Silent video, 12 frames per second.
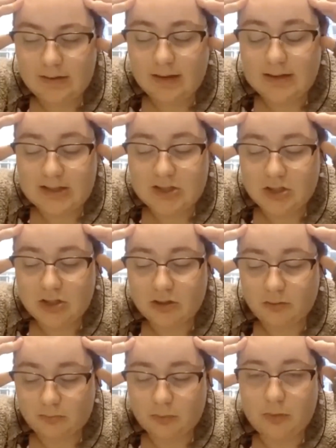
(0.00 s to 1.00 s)

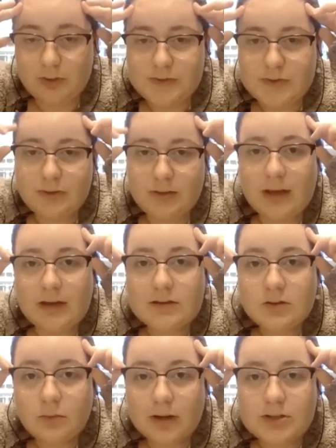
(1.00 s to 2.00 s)
additional rules
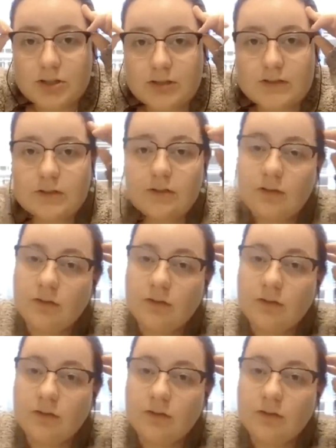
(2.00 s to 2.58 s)
and questions.